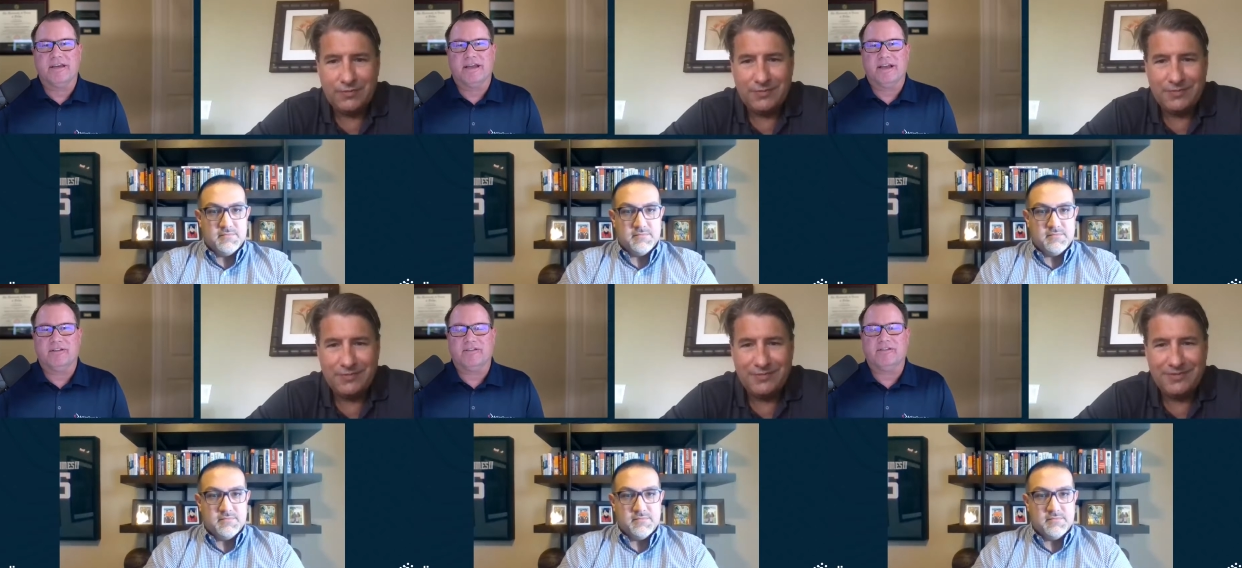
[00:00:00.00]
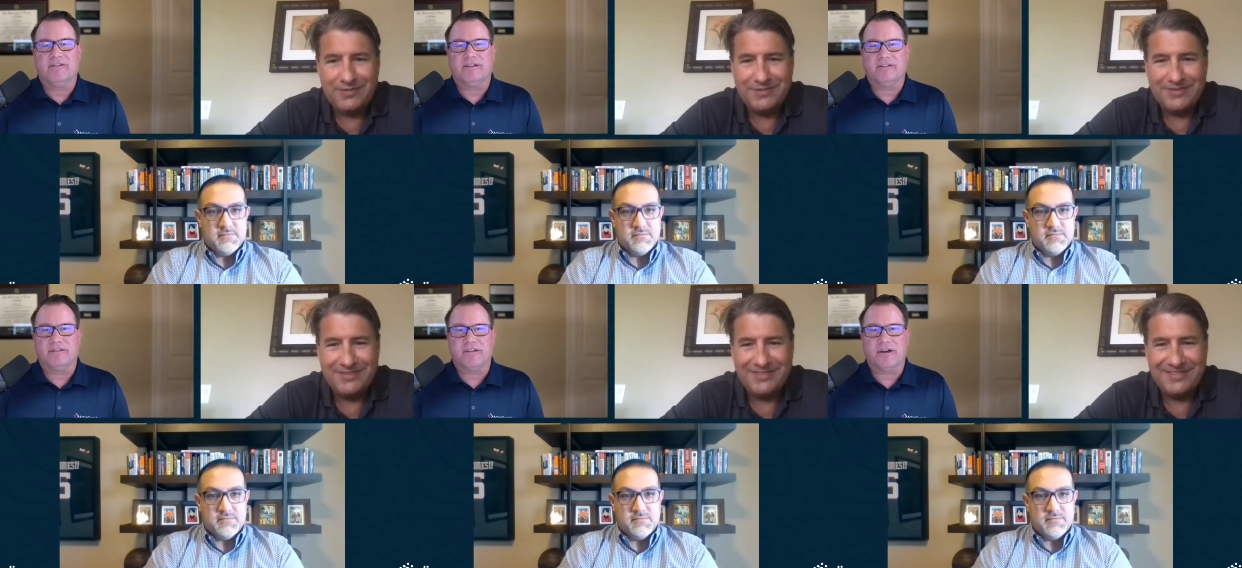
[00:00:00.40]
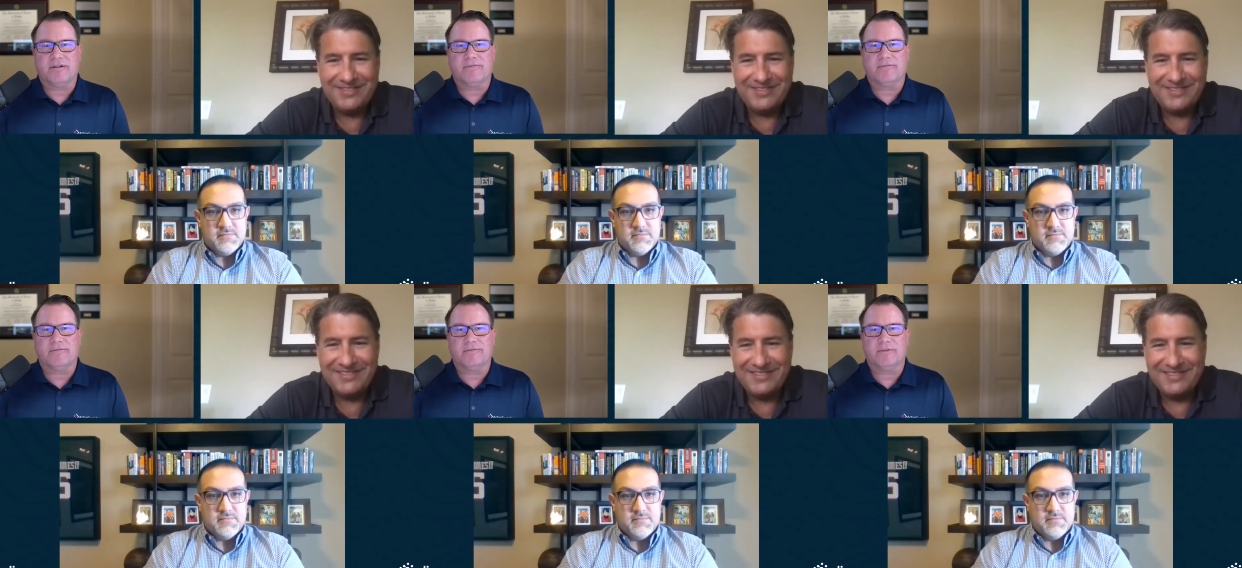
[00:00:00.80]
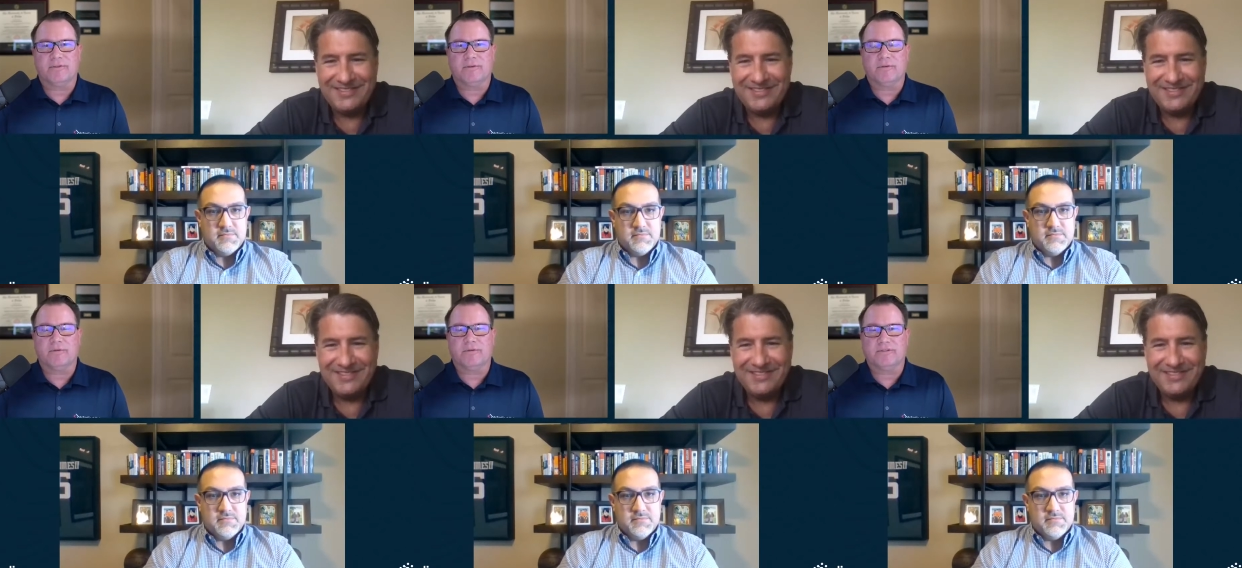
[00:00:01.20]
Speaker 1: it's it's tough
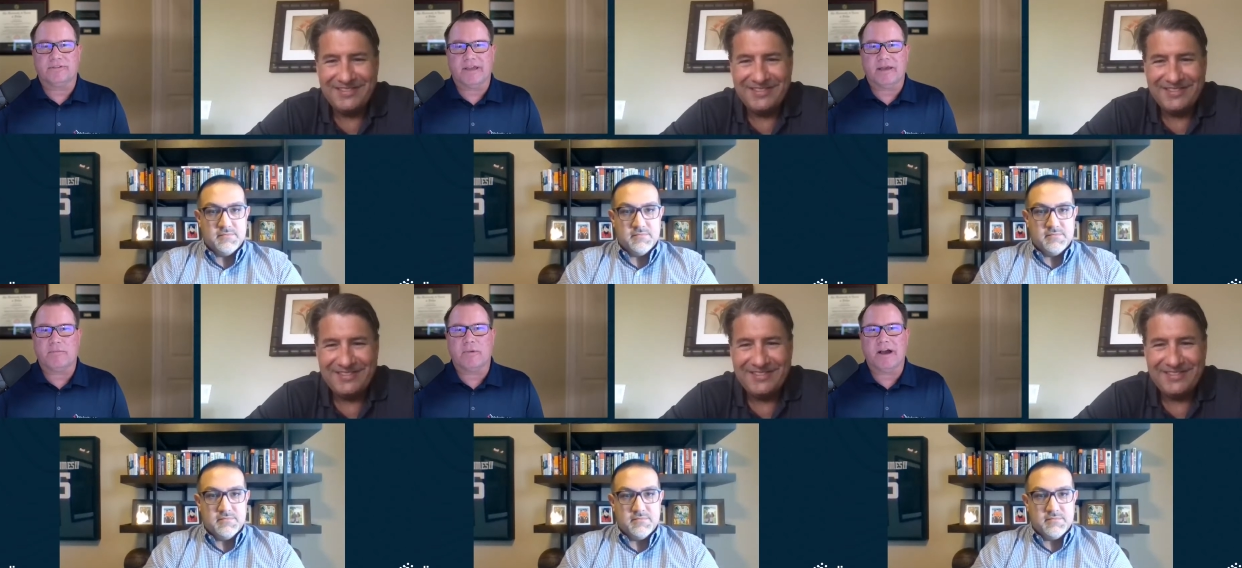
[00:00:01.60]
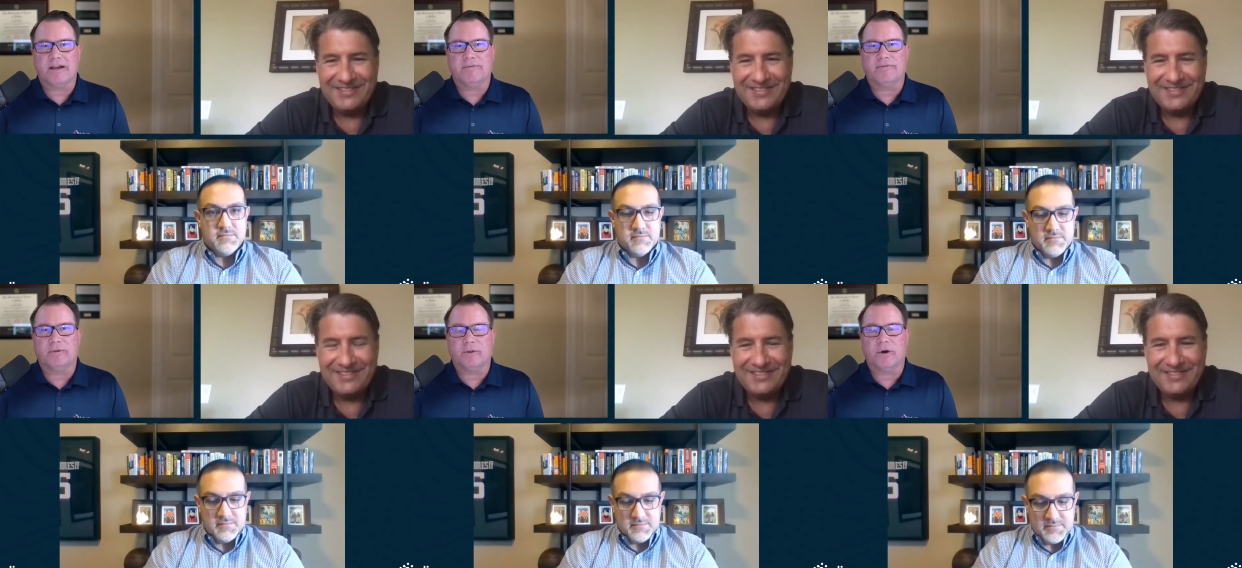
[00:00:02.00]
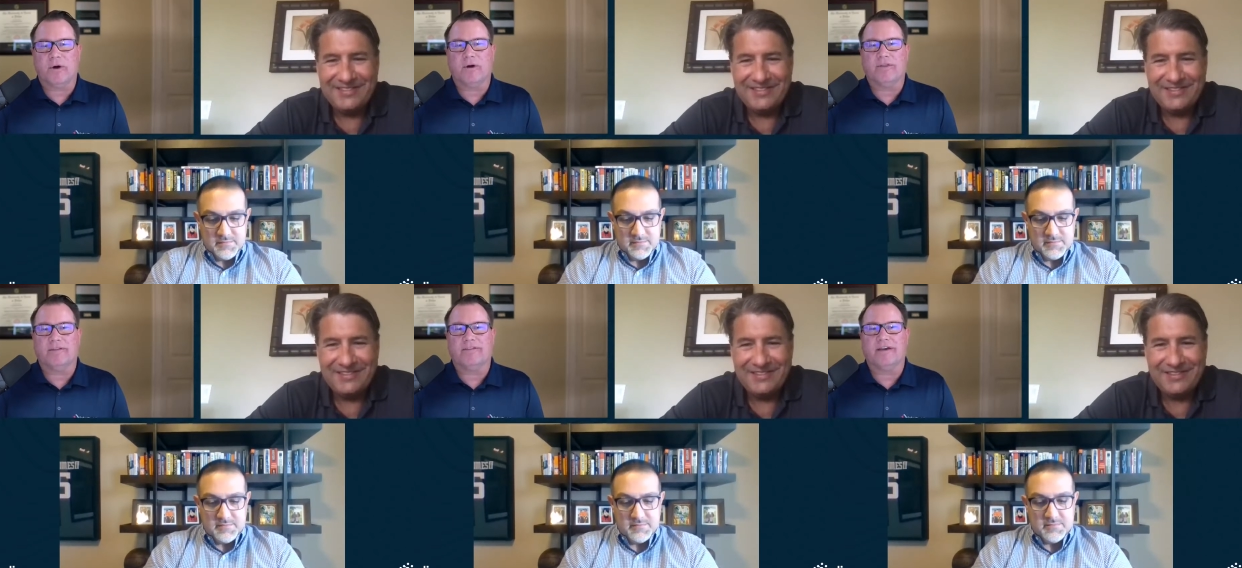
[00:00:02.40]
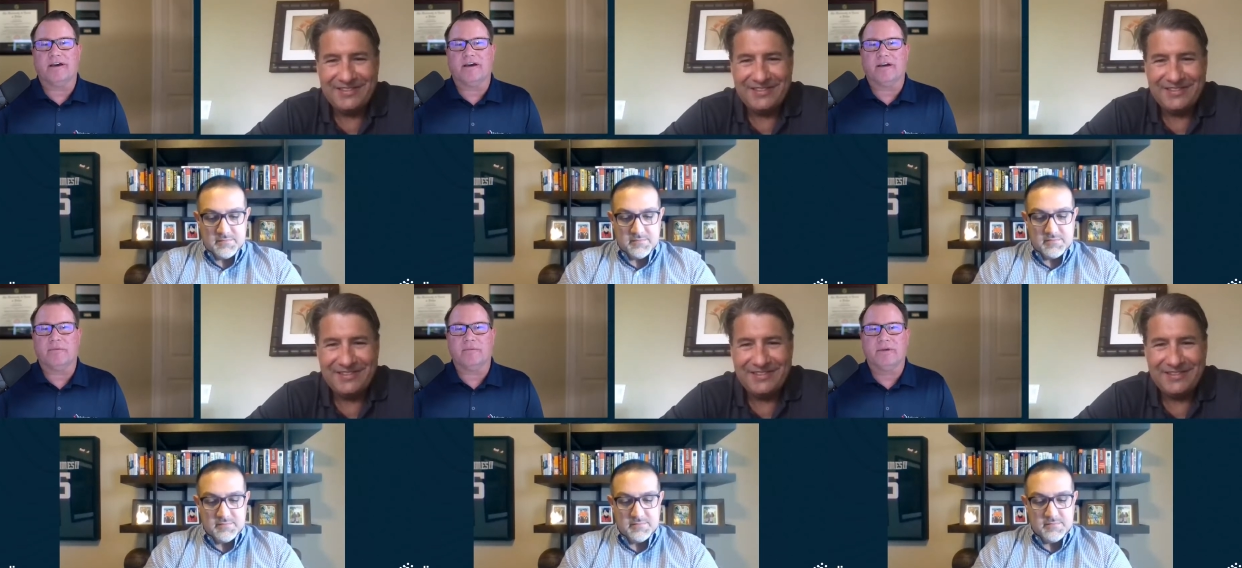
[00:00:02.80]
to stay mindful all the
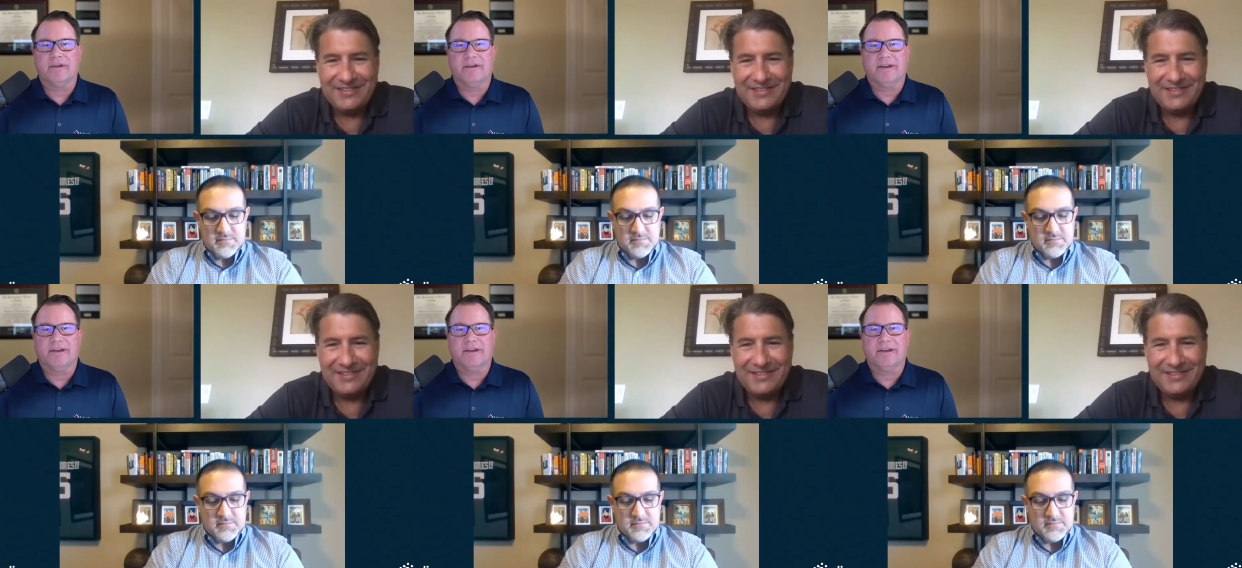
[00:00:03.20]
time